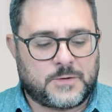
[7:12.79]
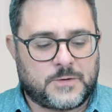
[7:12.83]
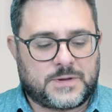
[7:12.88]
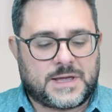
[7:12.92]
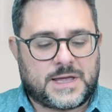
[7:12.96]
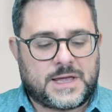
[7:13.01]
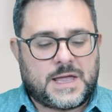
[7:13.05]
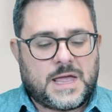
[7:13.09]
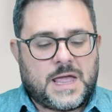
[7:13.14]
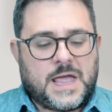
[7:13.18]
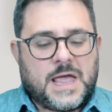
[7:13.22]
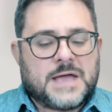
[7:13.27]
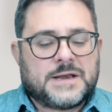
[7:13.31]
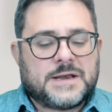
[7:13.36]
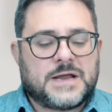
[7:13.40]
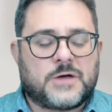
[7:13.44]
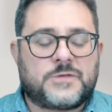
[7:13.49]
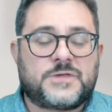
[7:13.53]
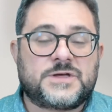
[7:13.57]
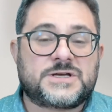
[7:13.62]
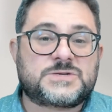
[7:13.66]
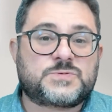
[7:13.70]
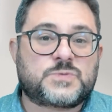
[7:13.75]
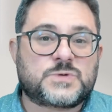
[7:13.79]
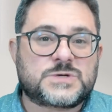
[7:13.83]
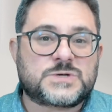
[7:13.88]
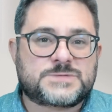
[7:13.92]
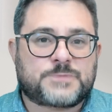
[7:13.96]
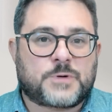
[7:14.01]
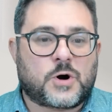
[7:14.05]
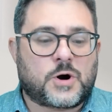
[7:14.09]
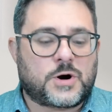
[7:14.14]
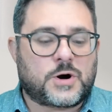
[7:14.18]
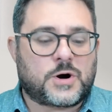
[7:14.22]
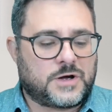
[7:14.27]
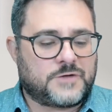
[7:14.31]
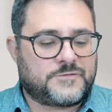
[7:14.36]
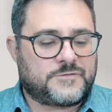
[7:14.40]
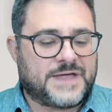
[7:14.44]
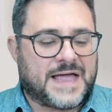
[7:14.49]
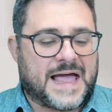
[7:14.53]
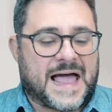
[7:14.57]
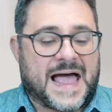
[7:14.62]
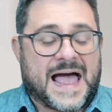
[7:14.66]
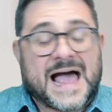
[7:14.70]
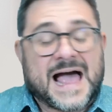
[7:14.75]
Okay, now this was part
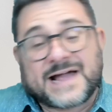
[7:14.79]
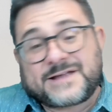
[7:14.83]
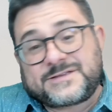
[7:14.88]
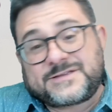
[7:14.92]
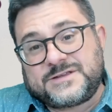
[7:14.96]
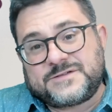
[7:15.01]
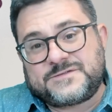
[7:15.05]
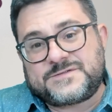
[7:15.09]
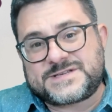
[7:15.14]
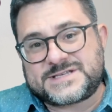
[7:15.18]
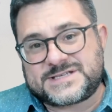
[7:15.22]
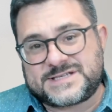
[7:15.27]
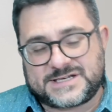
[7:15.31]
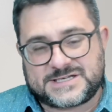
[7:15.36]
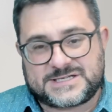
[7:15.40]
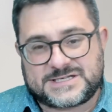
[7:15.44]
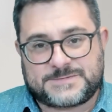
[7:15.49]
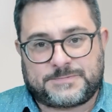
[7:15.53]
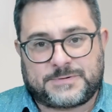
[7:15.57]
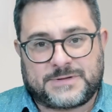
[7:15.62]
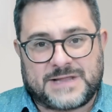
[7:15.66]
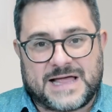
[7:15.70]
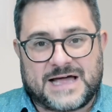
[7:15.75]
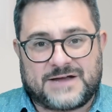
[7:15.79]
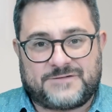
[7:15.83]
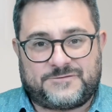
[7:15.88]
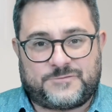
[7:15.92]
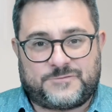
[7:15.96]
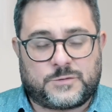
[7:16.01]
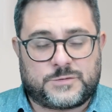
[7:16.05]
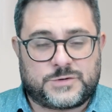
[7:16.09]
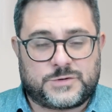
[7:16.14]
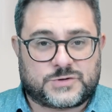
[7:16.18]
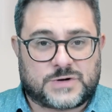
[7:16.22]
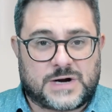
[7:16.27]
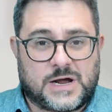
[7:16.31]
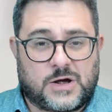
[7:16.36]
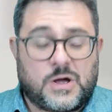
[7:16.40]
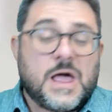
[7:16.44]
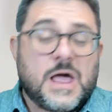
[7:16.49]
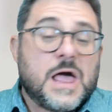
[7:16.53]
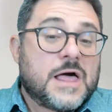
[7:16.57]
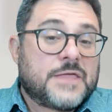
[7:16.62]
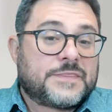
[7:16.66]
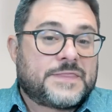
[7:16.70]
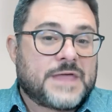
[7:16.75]
of the Active Six platform
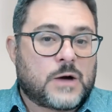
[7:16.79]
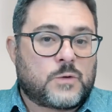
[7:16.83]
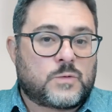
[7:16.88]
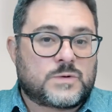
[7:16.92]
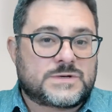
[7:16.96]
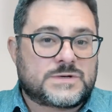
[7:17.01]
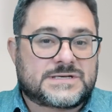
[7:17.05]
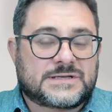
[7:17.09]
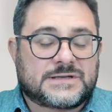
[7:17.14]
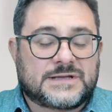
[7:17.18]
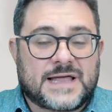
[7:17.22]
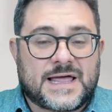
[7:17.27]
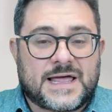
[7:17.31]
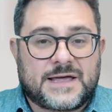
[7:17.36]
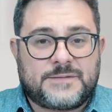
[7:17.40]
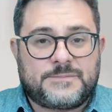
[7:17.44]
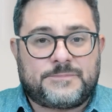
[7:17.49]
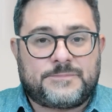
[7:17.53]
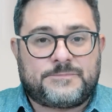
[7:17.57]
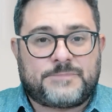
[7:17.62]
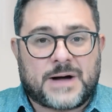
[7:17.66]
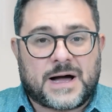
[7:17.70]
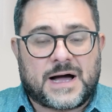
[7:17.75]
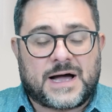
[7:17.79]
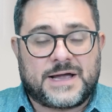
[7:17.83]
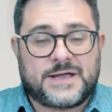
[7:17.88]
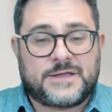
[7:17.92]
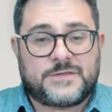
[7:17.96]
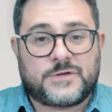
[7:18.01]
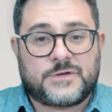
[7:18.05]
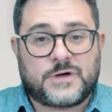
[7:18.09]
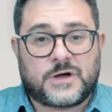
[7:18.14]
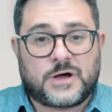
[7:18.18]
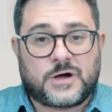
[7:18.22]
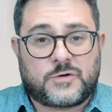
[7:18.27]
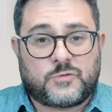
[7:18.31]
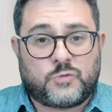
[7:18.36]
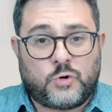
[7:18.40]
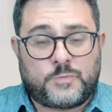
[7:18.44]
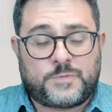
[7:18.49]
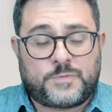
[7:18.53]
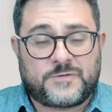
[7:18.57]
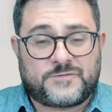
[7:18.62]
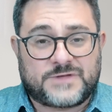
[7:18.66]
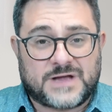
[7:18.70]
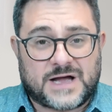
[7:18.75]
trial that was led by the, a
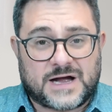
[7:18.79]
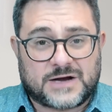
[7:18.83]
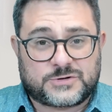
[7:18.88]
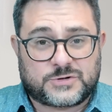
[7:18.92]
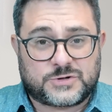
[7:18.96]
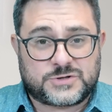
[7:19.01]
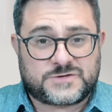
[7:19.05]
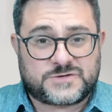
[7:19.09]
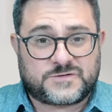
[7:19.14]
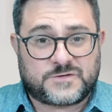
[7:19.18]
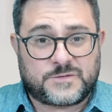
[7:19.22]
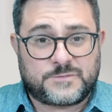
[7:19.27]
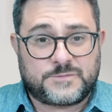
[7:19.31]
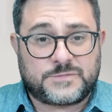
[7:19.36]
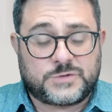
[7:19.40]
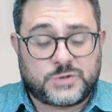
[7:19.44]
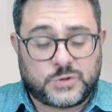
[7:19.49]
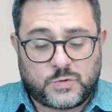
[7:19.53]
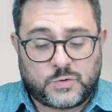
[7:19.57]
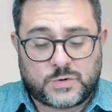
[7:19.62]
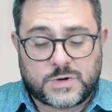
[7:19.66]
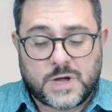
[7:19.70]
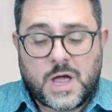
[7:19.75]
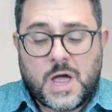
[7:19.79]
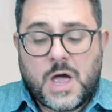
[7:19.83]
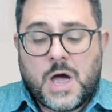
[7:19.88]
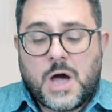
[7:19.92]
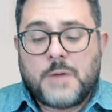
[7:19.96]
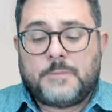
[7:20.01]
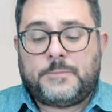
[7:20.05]
group of doctors from Duke,